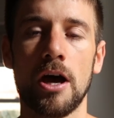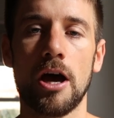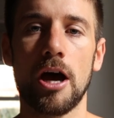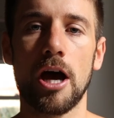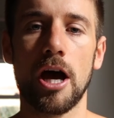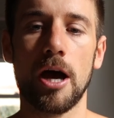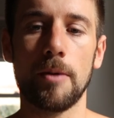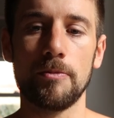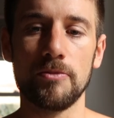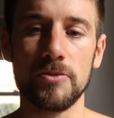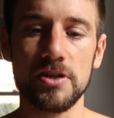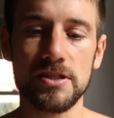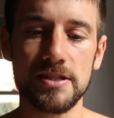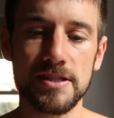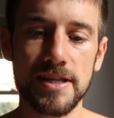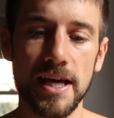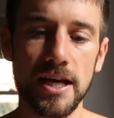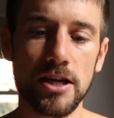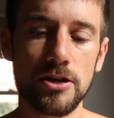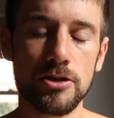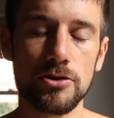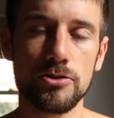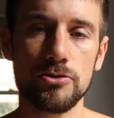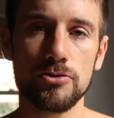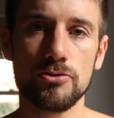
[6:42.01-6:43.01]
Um, the
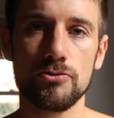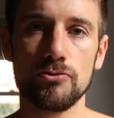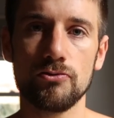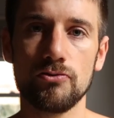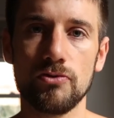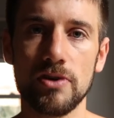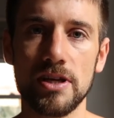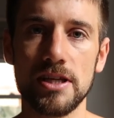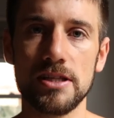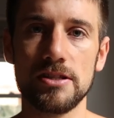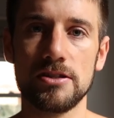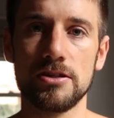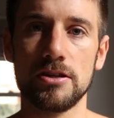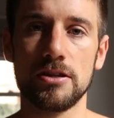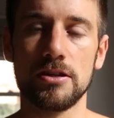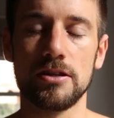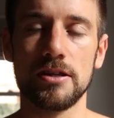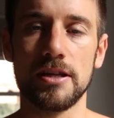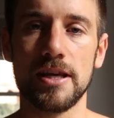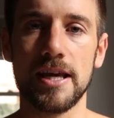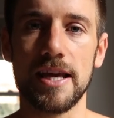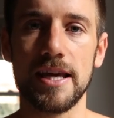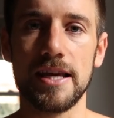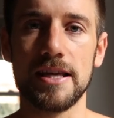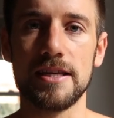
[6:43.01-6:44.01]
second
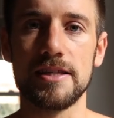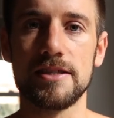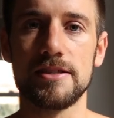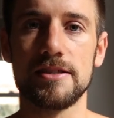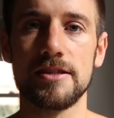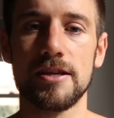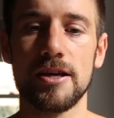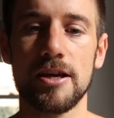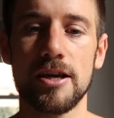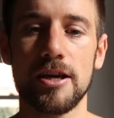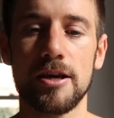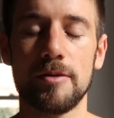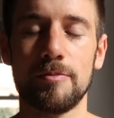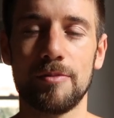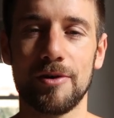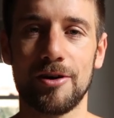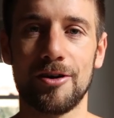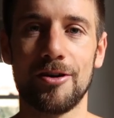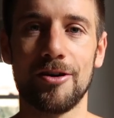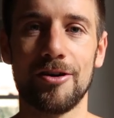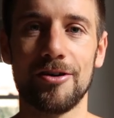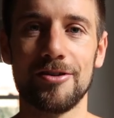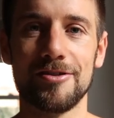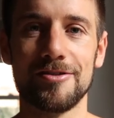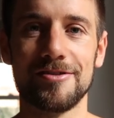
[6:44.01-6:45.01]
reason is
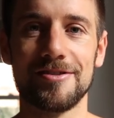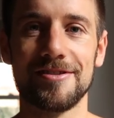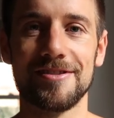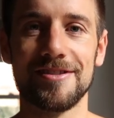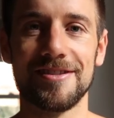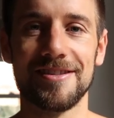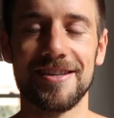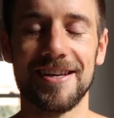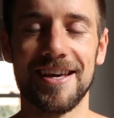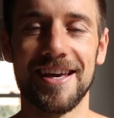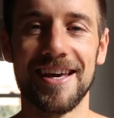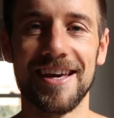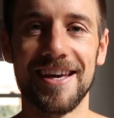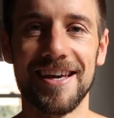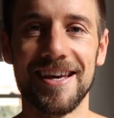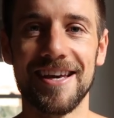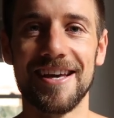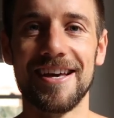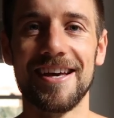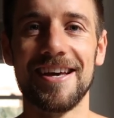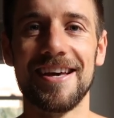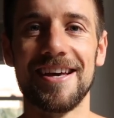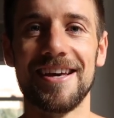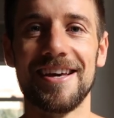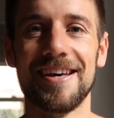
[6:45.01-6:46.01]
because
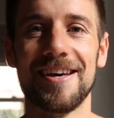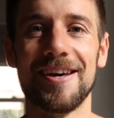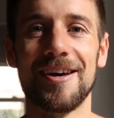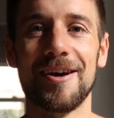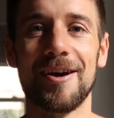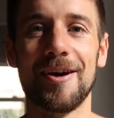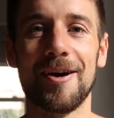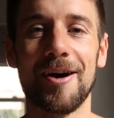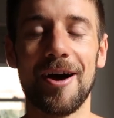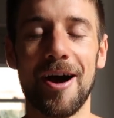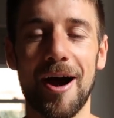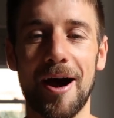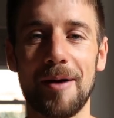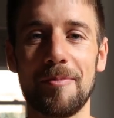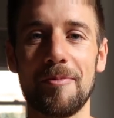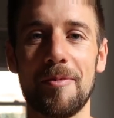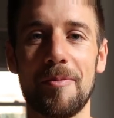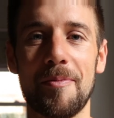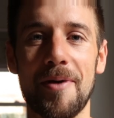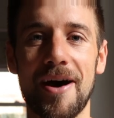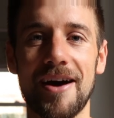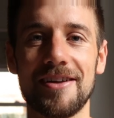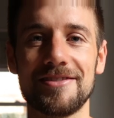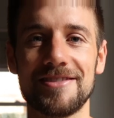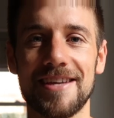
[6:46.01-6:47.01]
I'm
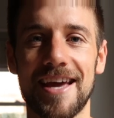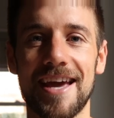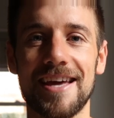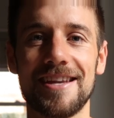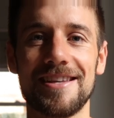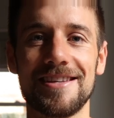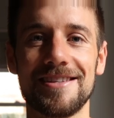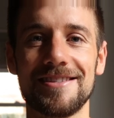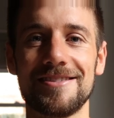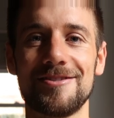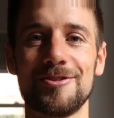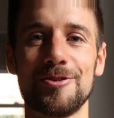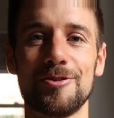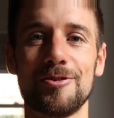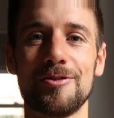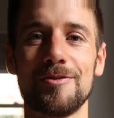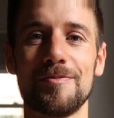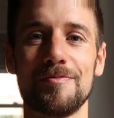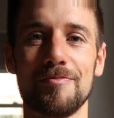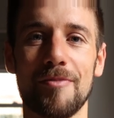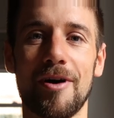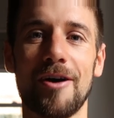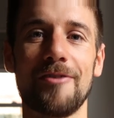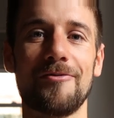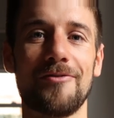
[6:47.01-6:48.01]
about to head
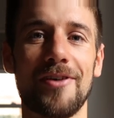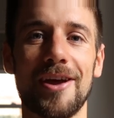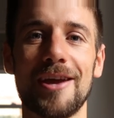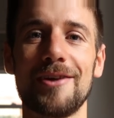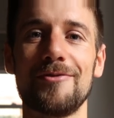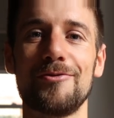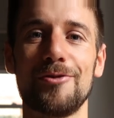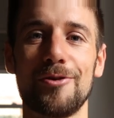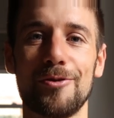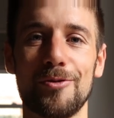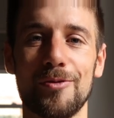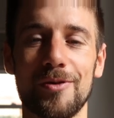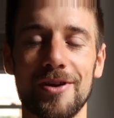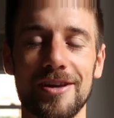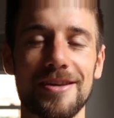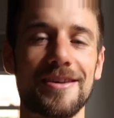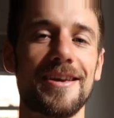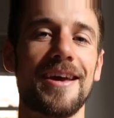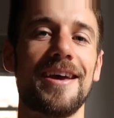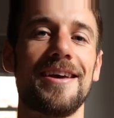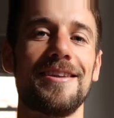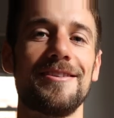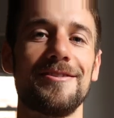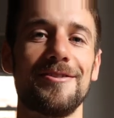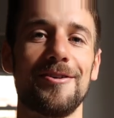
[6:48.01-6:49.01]
into my favourite
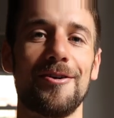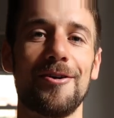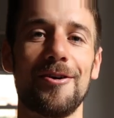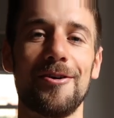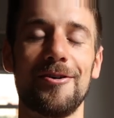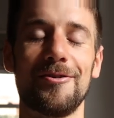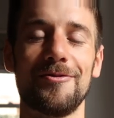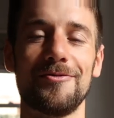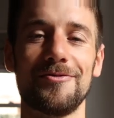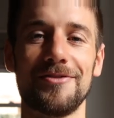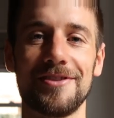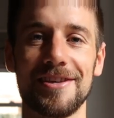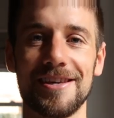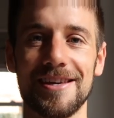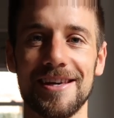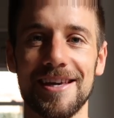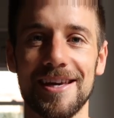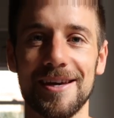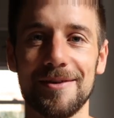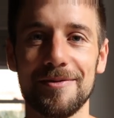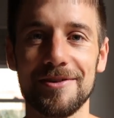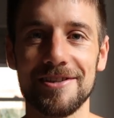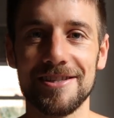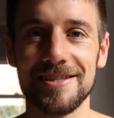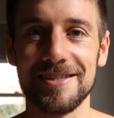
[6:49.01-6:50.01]
weekend of the
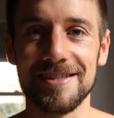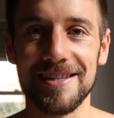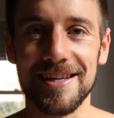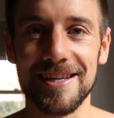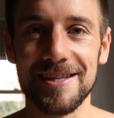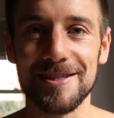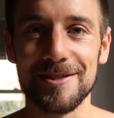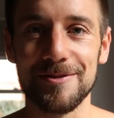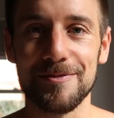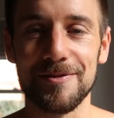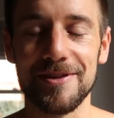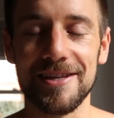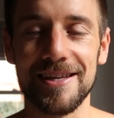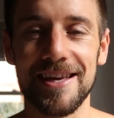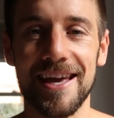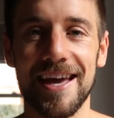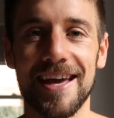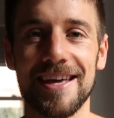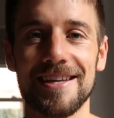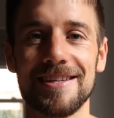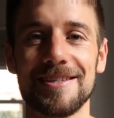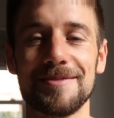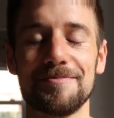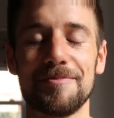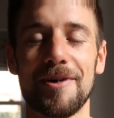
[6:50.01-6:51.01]
year, which is Easter
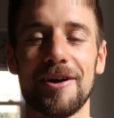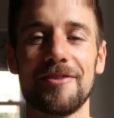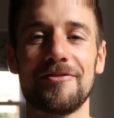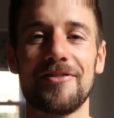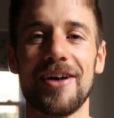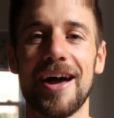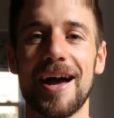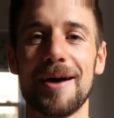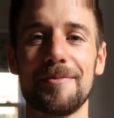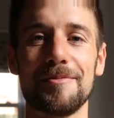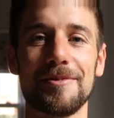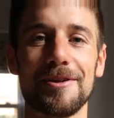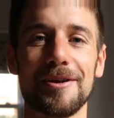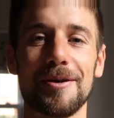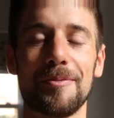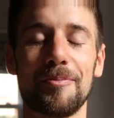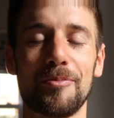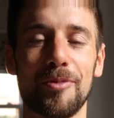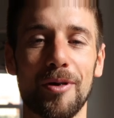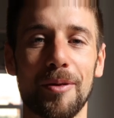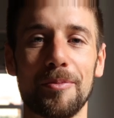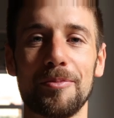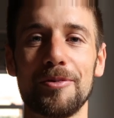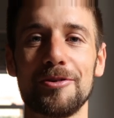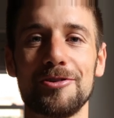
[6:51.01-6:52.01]
weekend. My family are
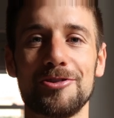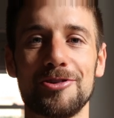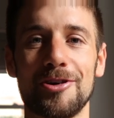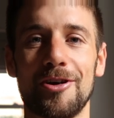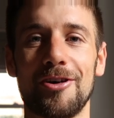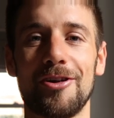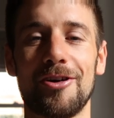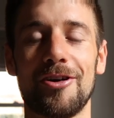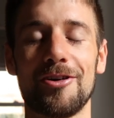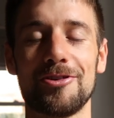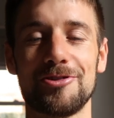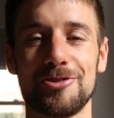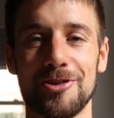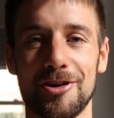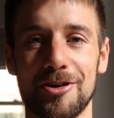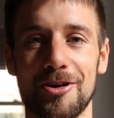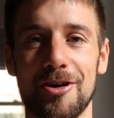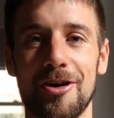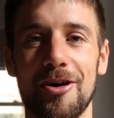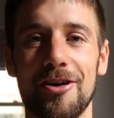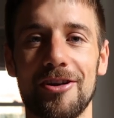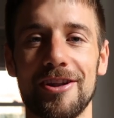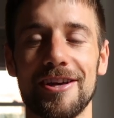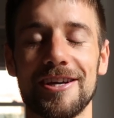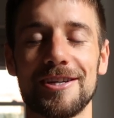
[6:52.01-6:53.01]
proper cho
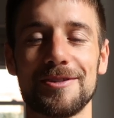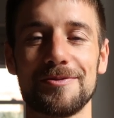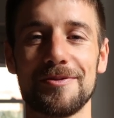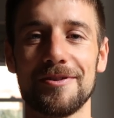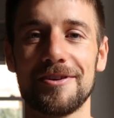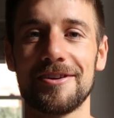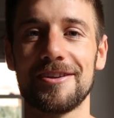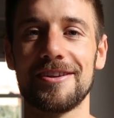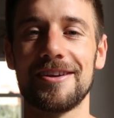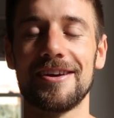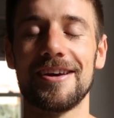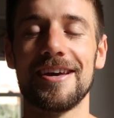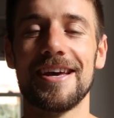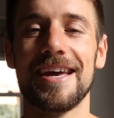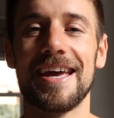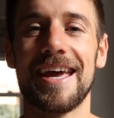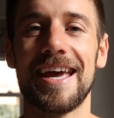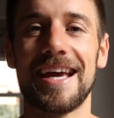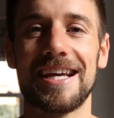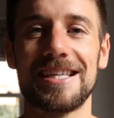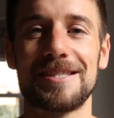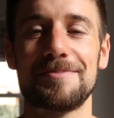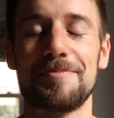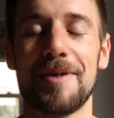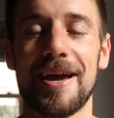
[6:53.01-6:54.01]
chocoholics. We're going to
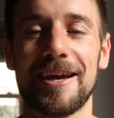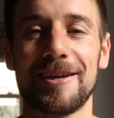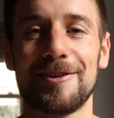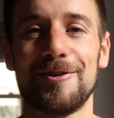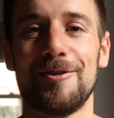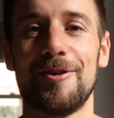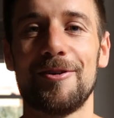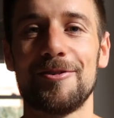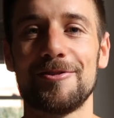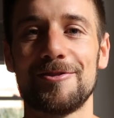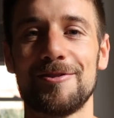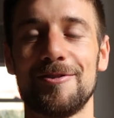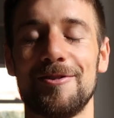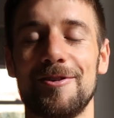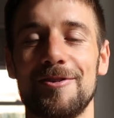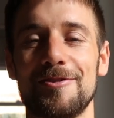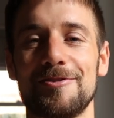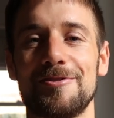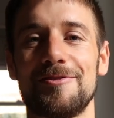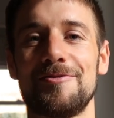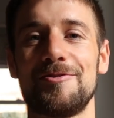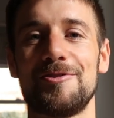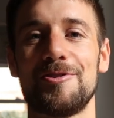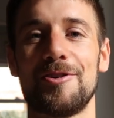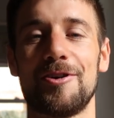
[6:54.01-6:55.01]
expect lots and
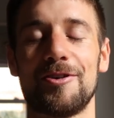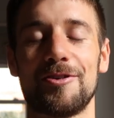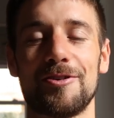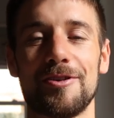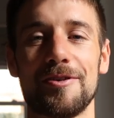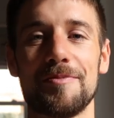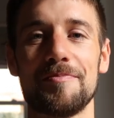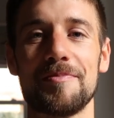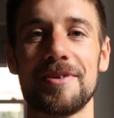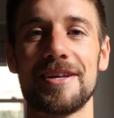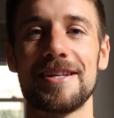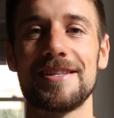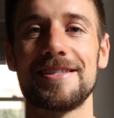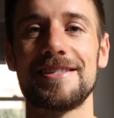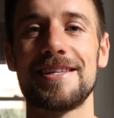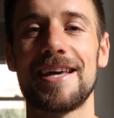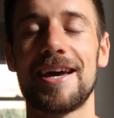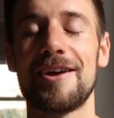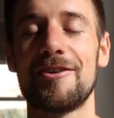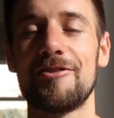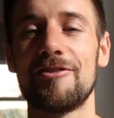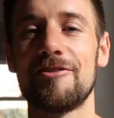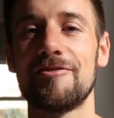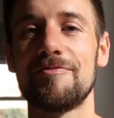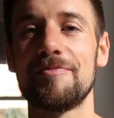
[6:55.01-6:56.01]
lots of chocolate. Me and
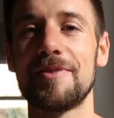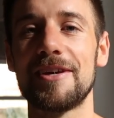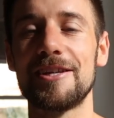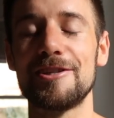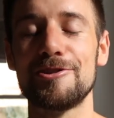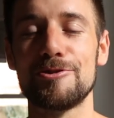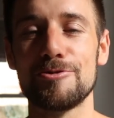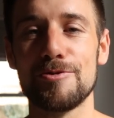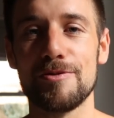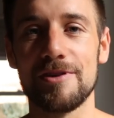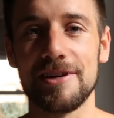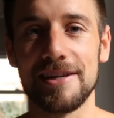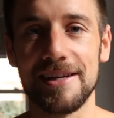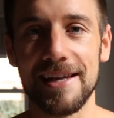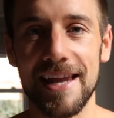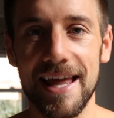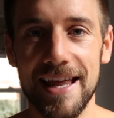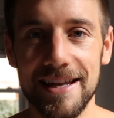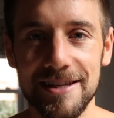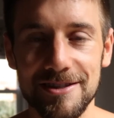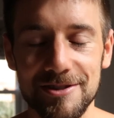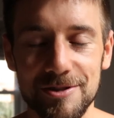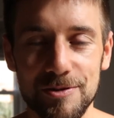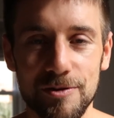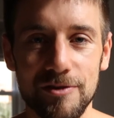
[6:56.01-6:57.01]
Sarah have been doing
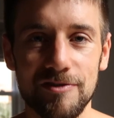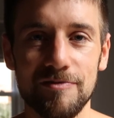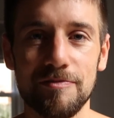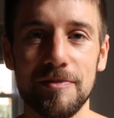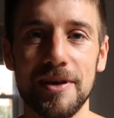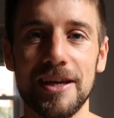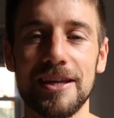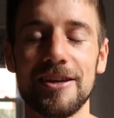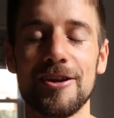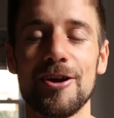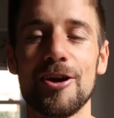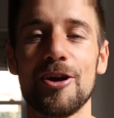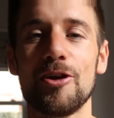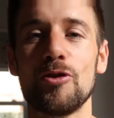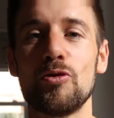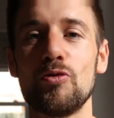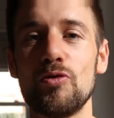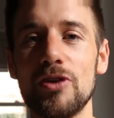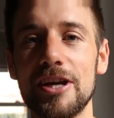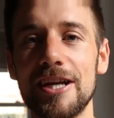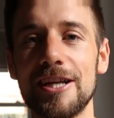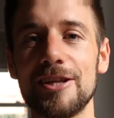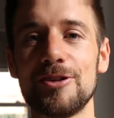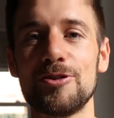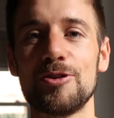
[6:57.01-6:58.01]
Lent, so we've been
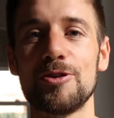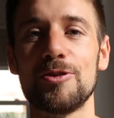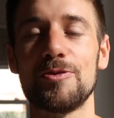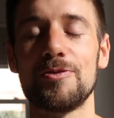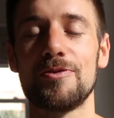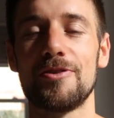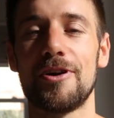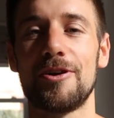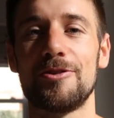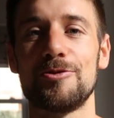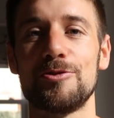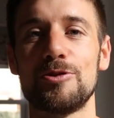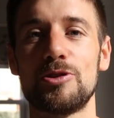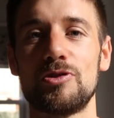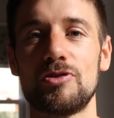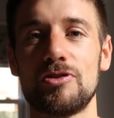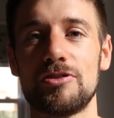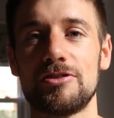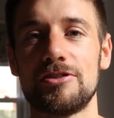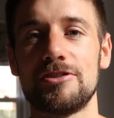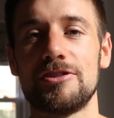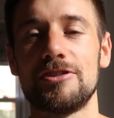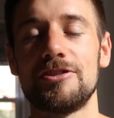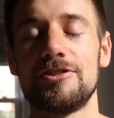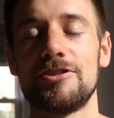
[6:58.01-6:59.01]
really good with our
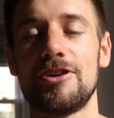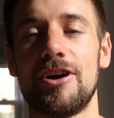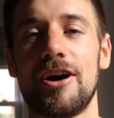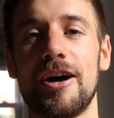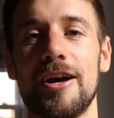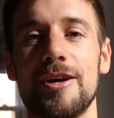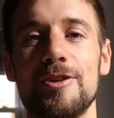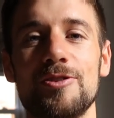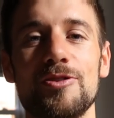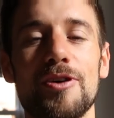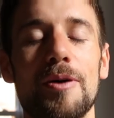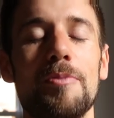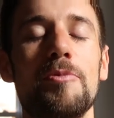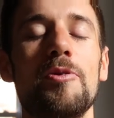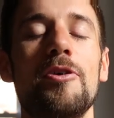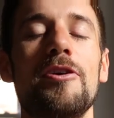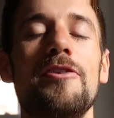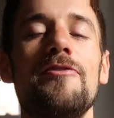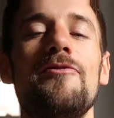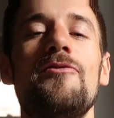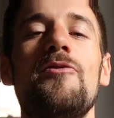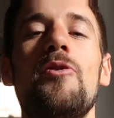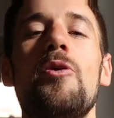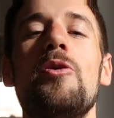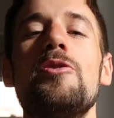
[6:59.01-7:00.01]
nutrition and diet, so I'm
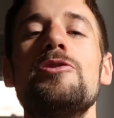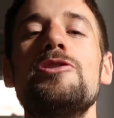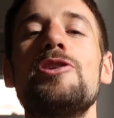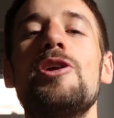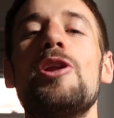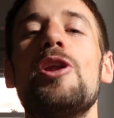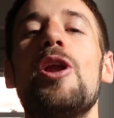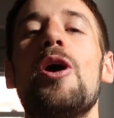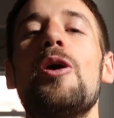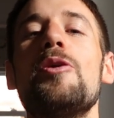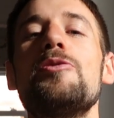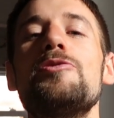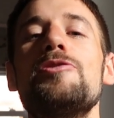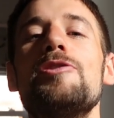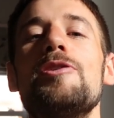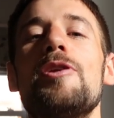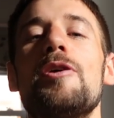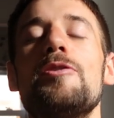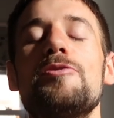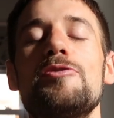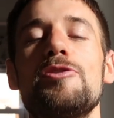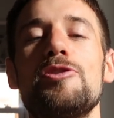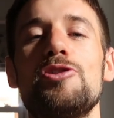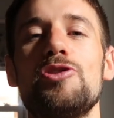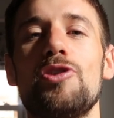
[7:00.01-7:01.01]
looking forward to loads and
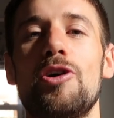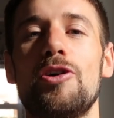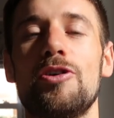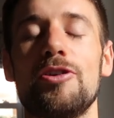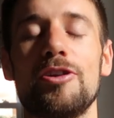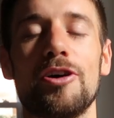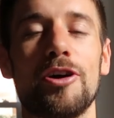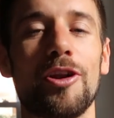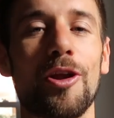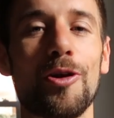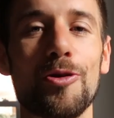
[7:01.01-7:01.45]
loads of chocolate.